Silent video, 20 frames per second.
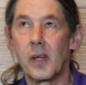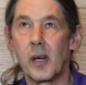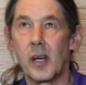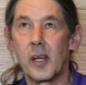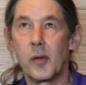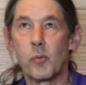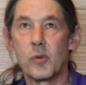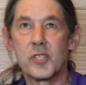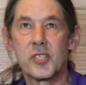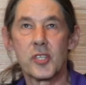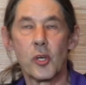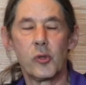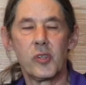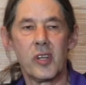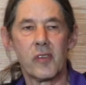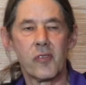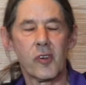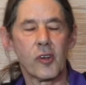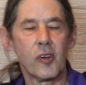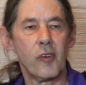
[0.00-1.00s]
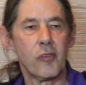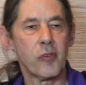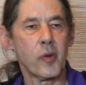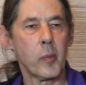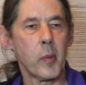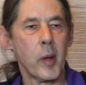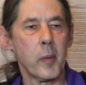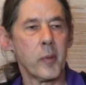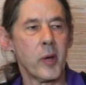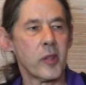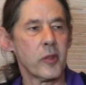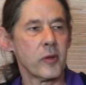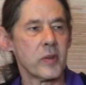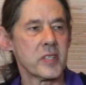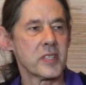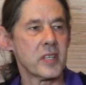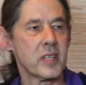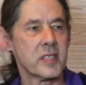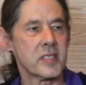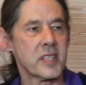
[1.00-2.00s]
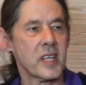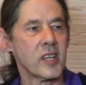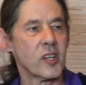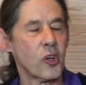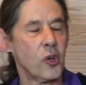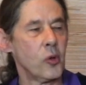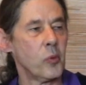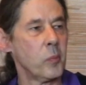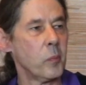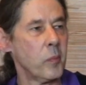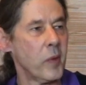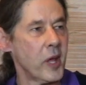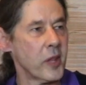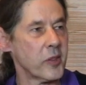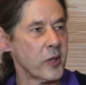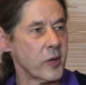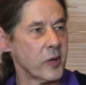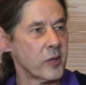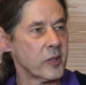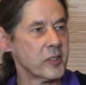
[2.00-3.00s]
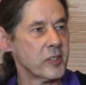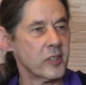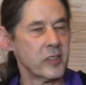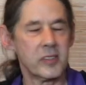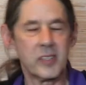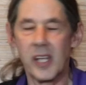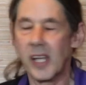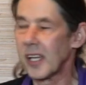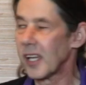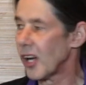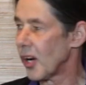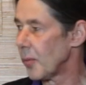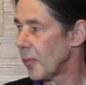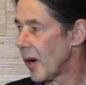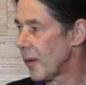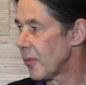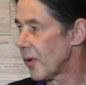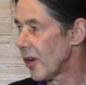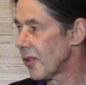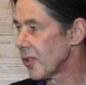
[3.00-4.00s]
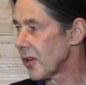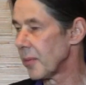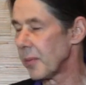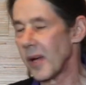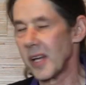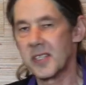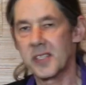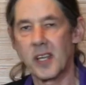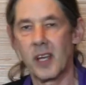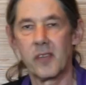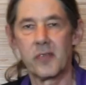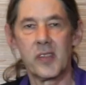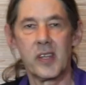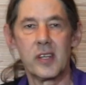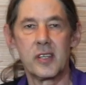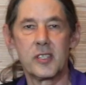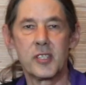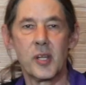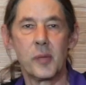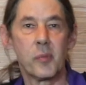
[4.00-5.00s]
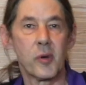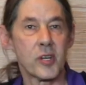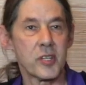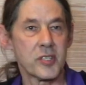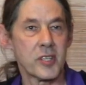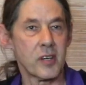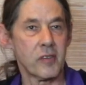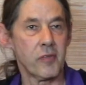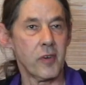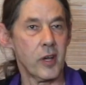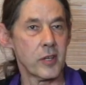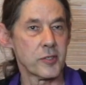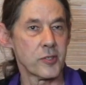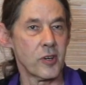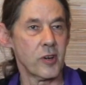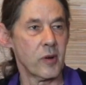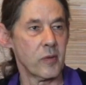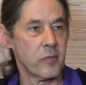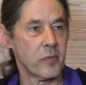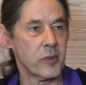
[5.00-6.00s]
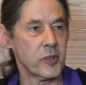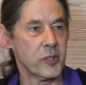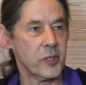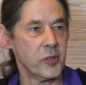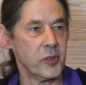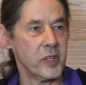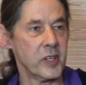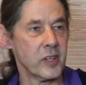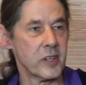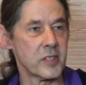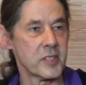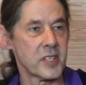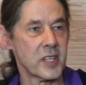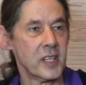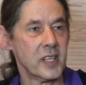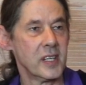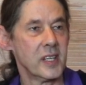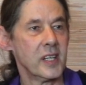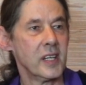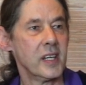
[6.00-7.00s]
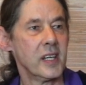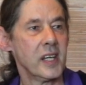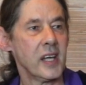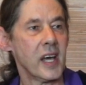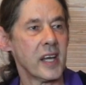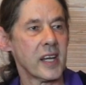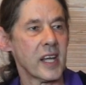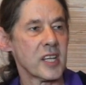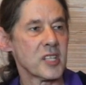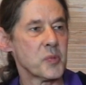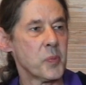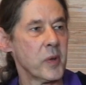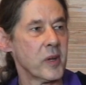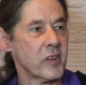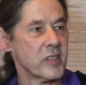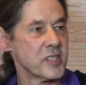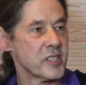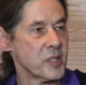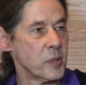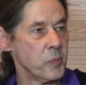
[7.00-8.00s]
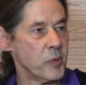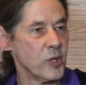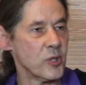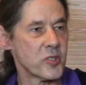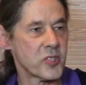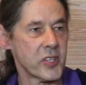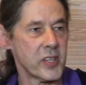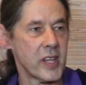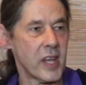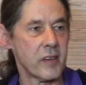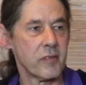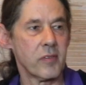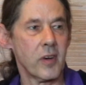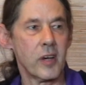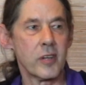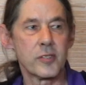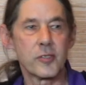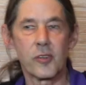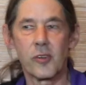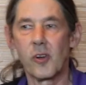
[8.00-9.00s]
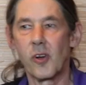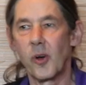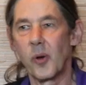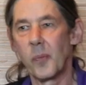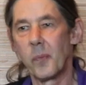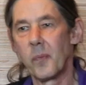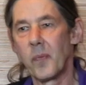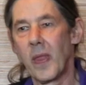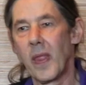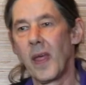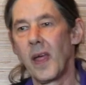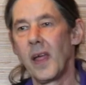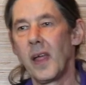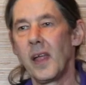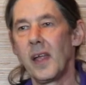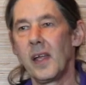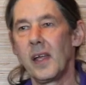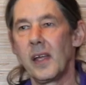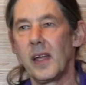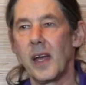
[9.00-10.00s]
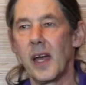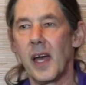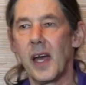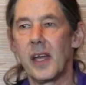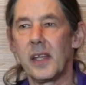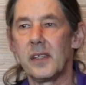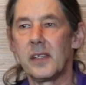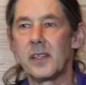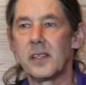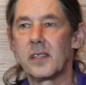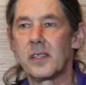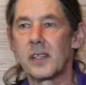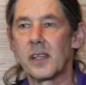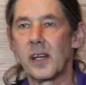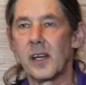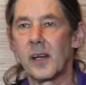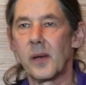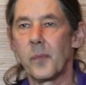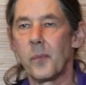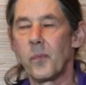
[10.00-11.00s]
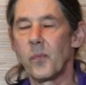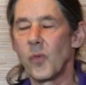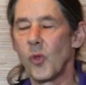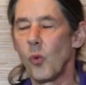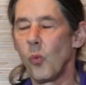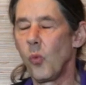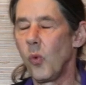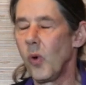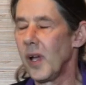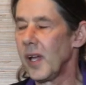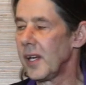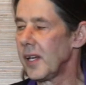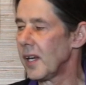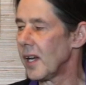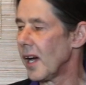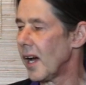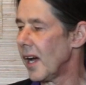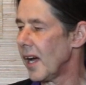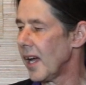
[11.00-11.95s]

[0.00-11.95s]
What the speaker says: it was so difficult for my mother as a single mother to take care of my brother and myself that she put us in a foster home for 2 years. And I experienced abuse in that foster home. And when